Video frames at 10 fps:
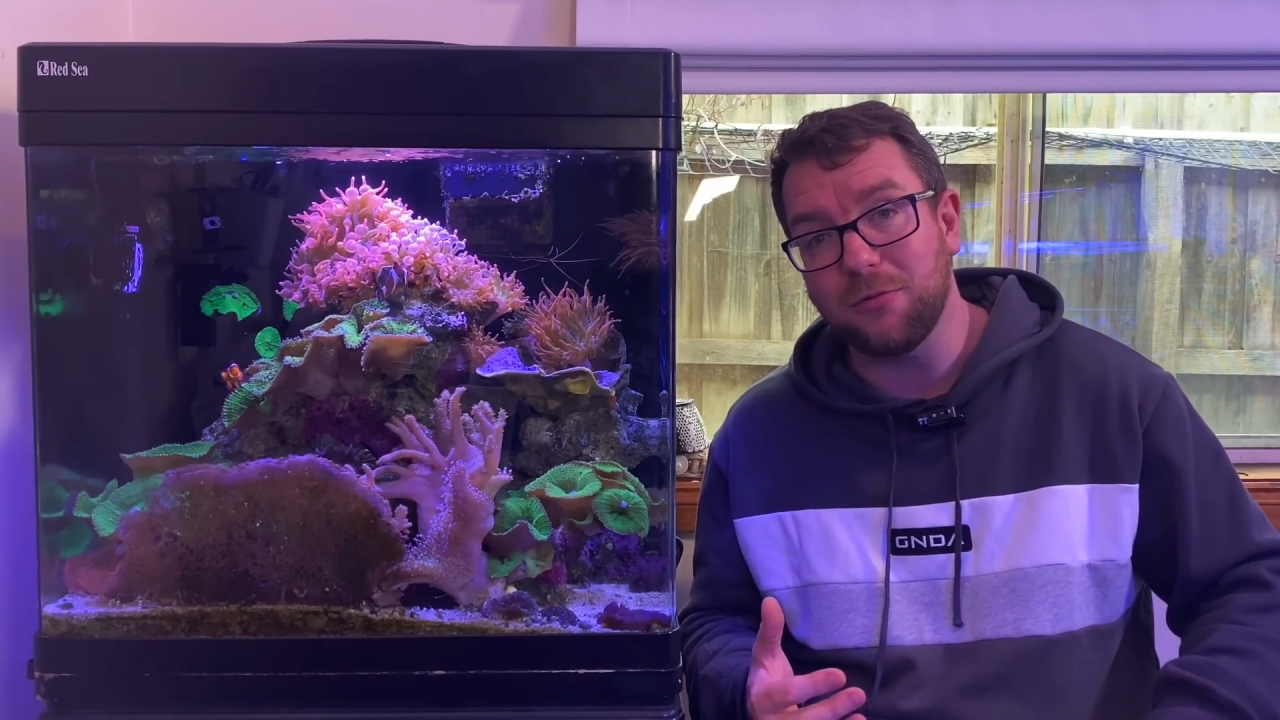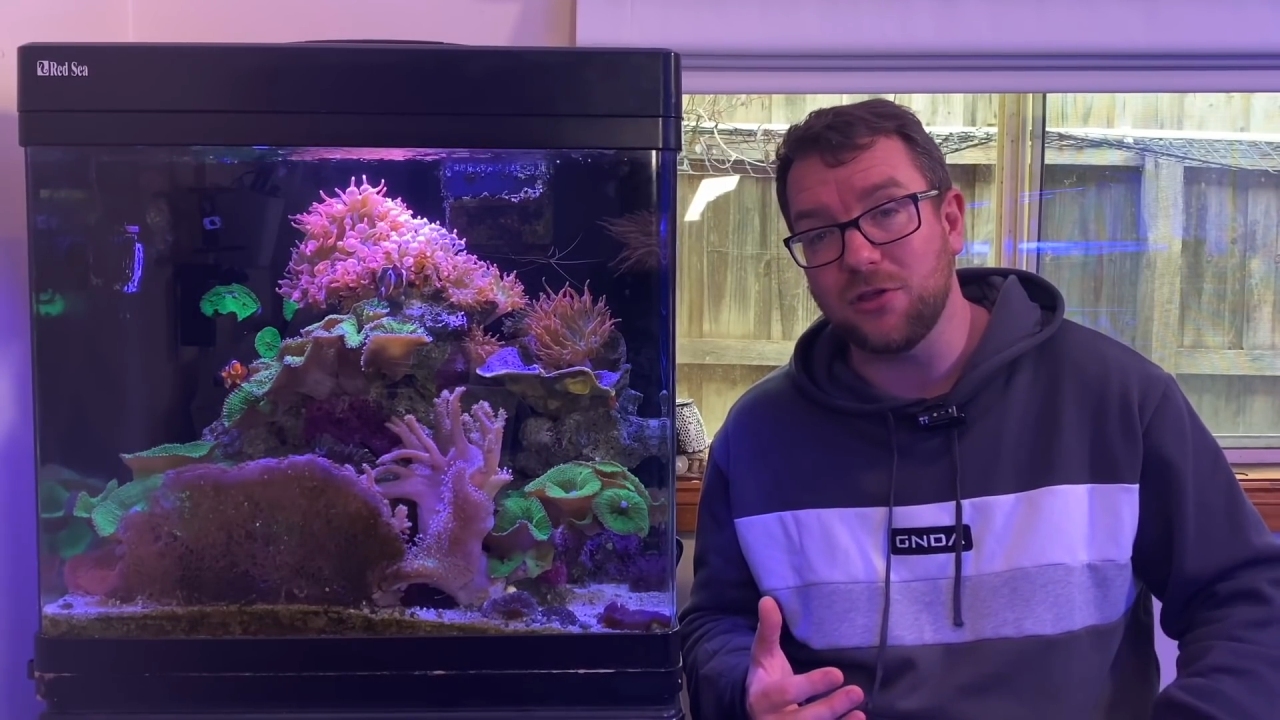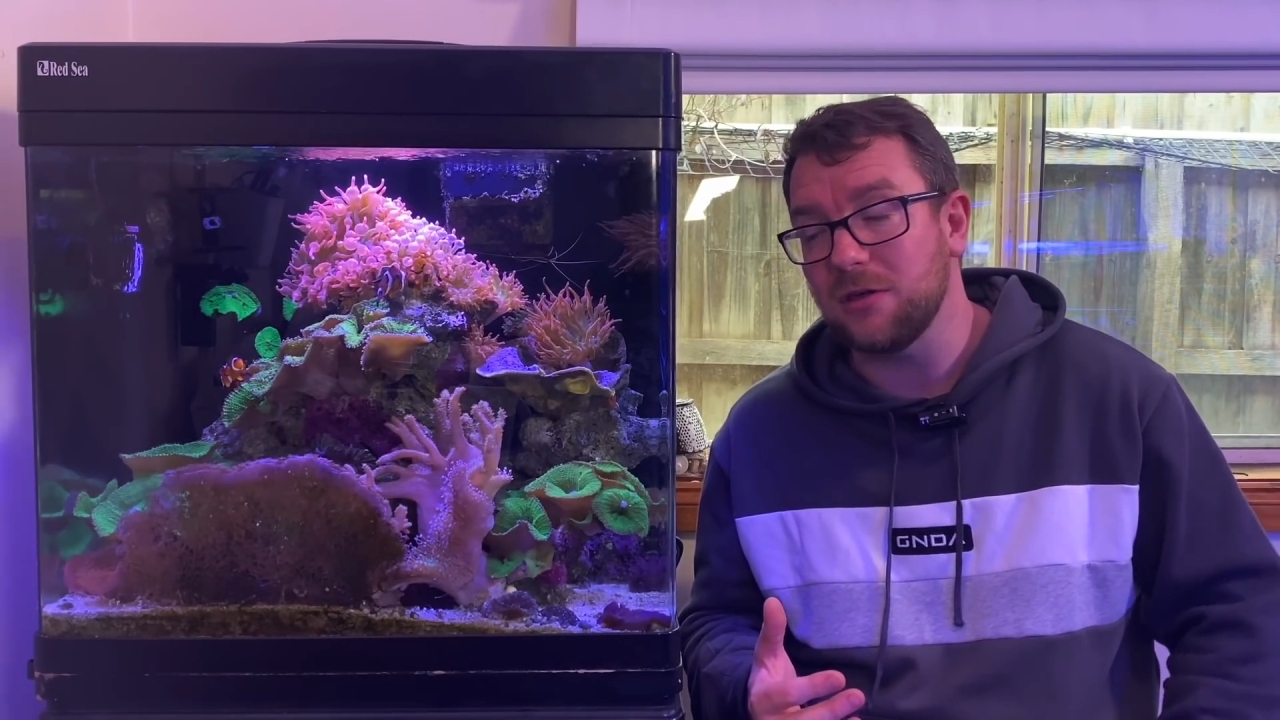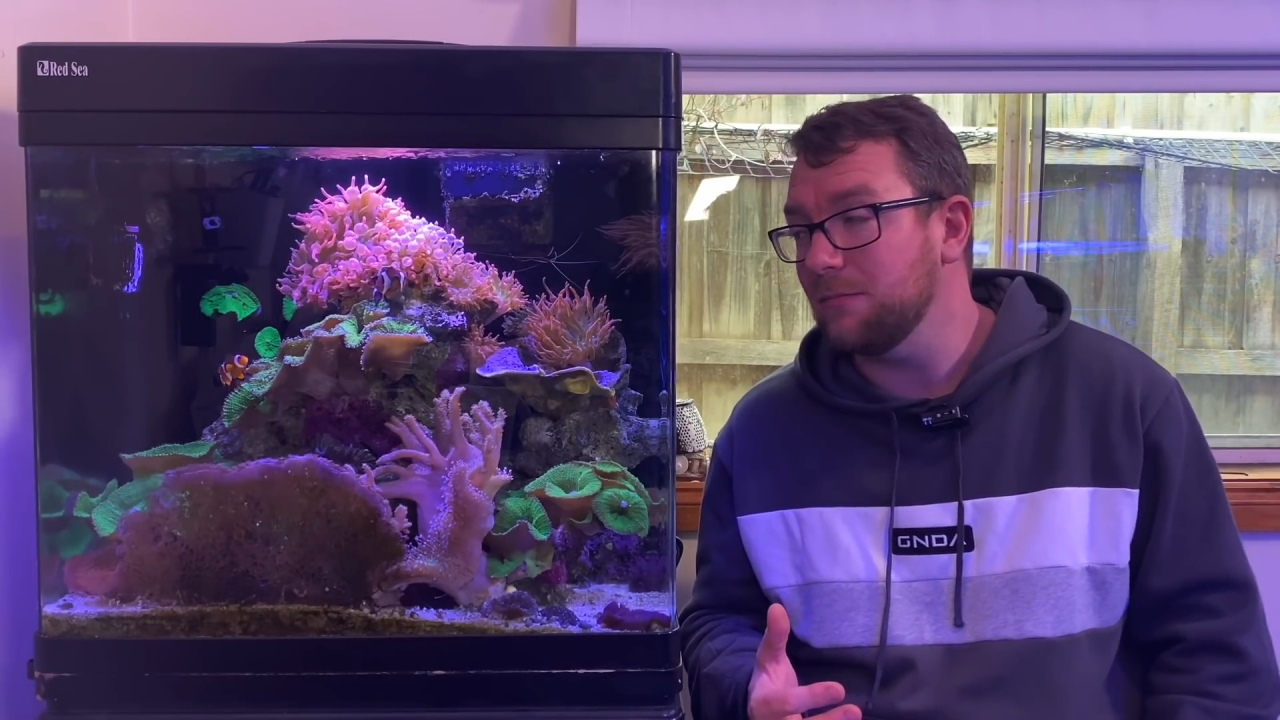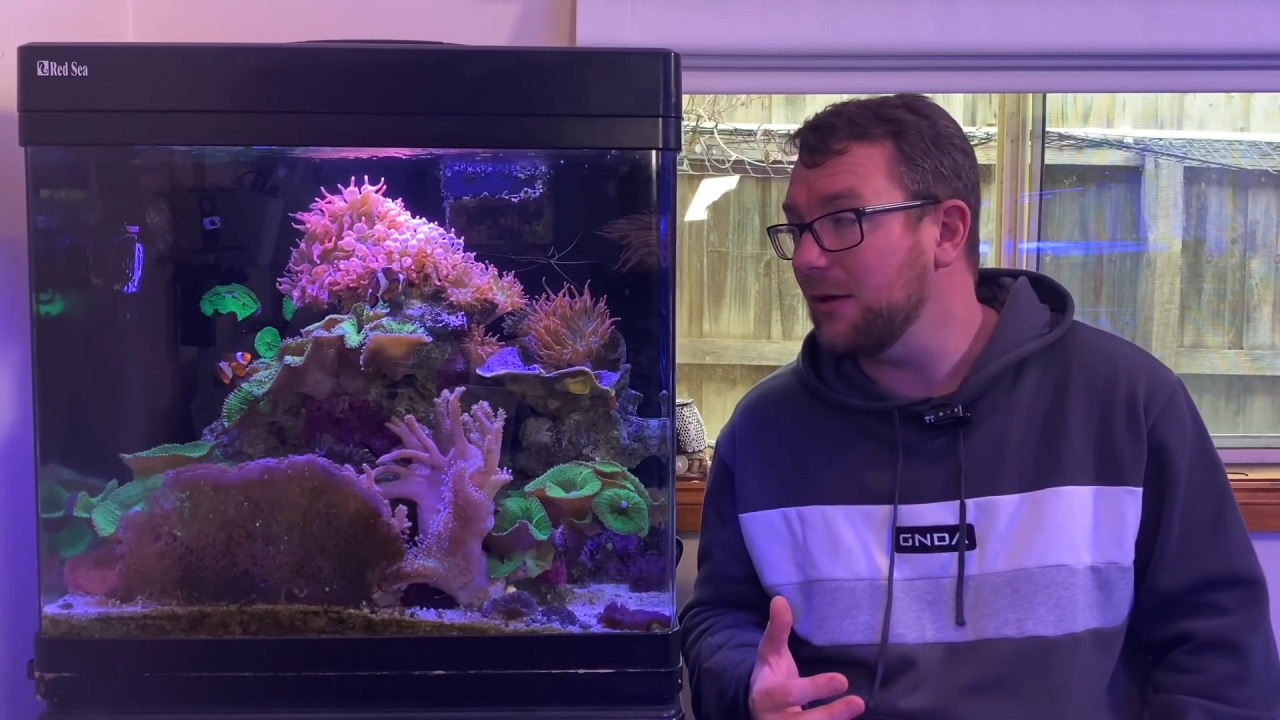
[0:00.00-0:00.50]
when
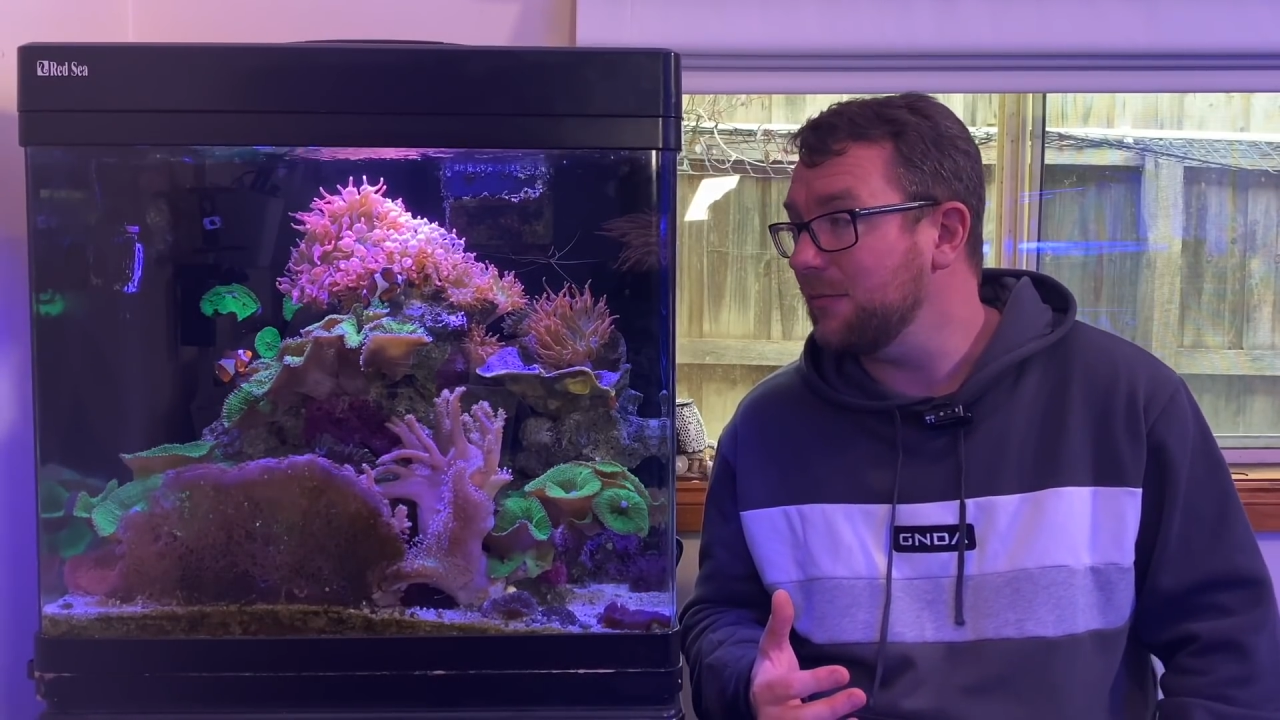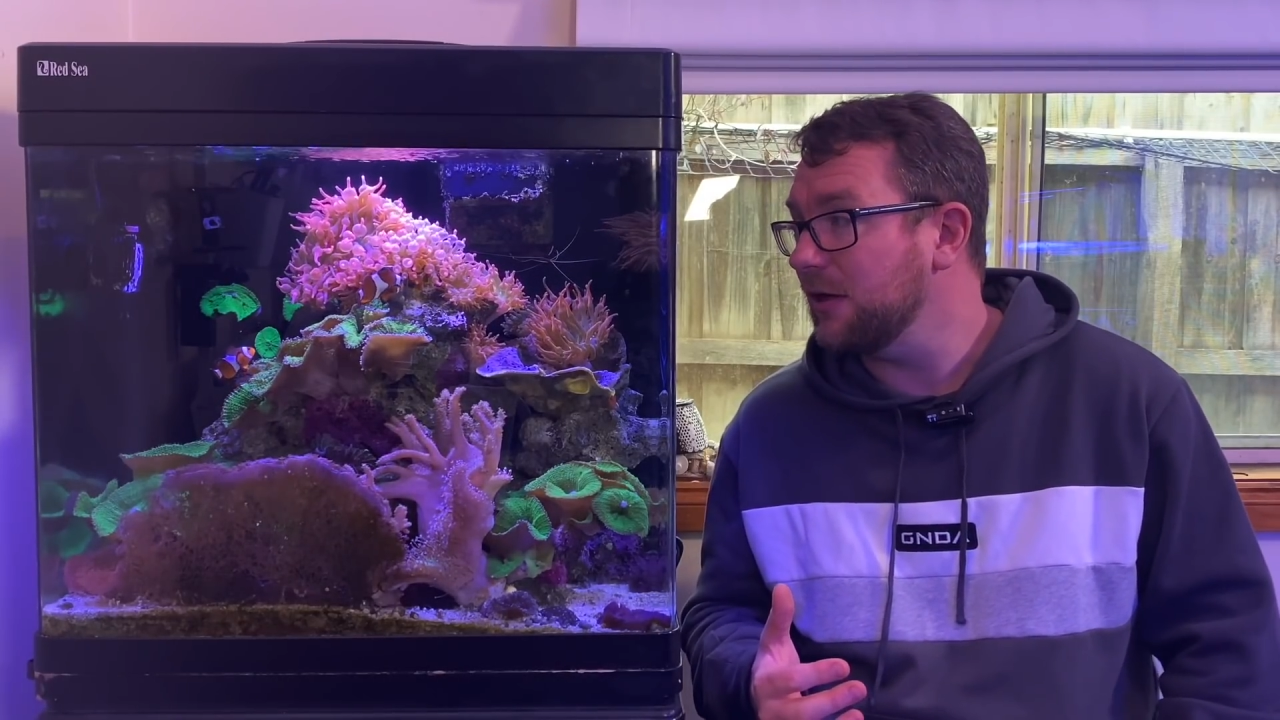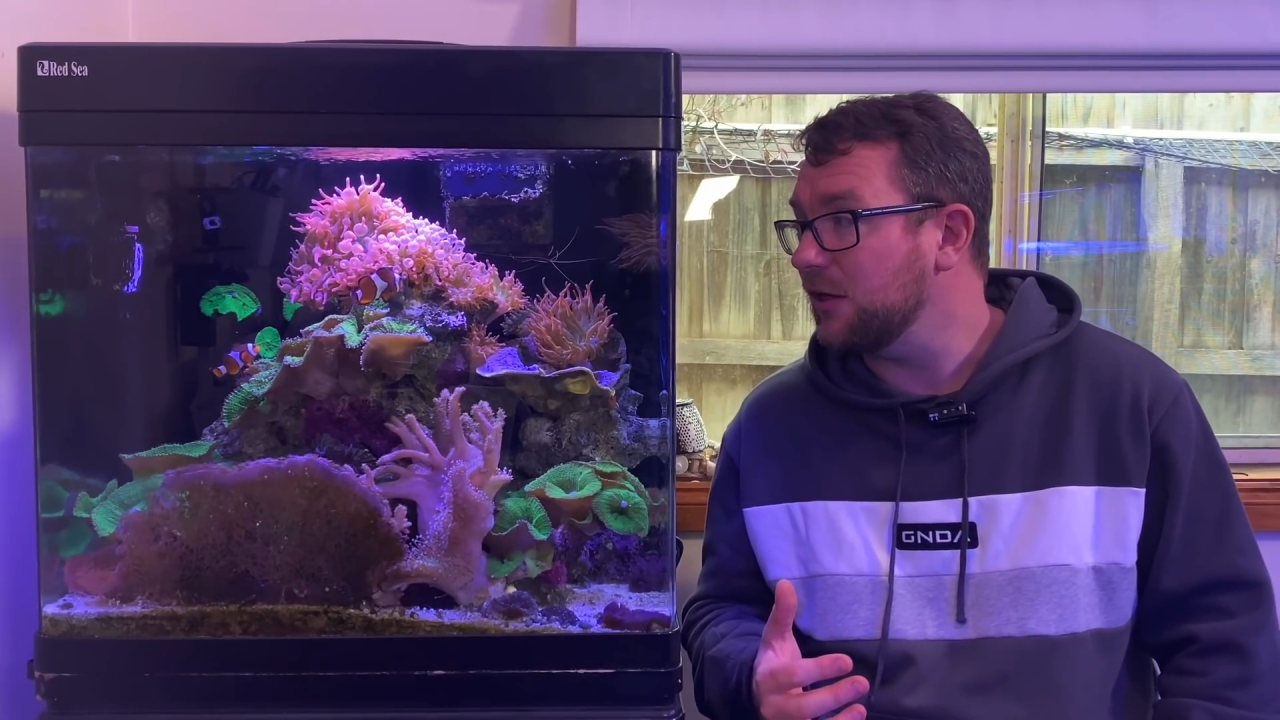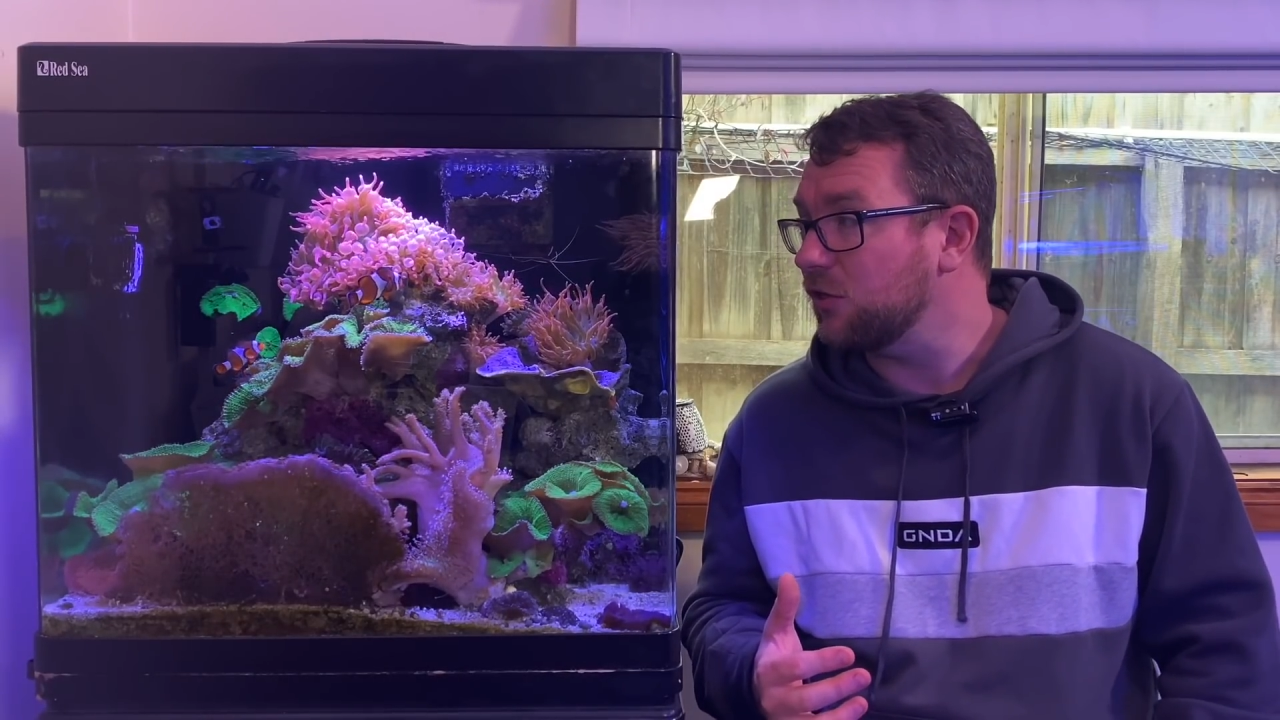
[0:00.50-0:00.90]
she bit me,